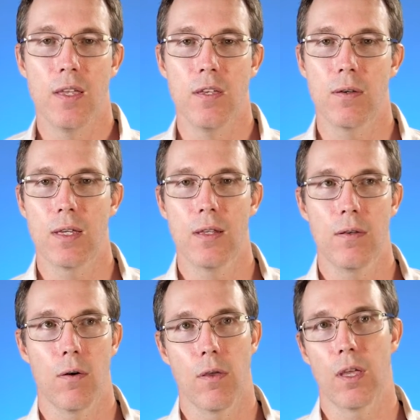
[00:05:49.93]
you
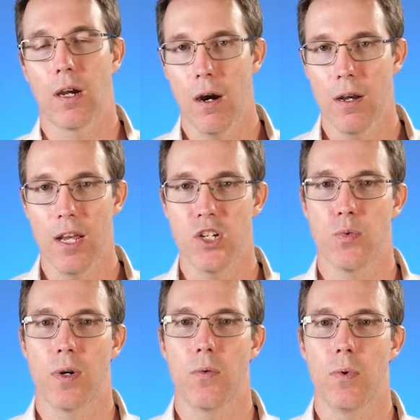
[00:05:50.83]
can, or the card
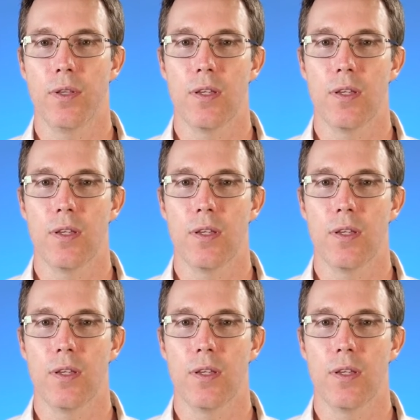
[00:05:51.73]
issuer will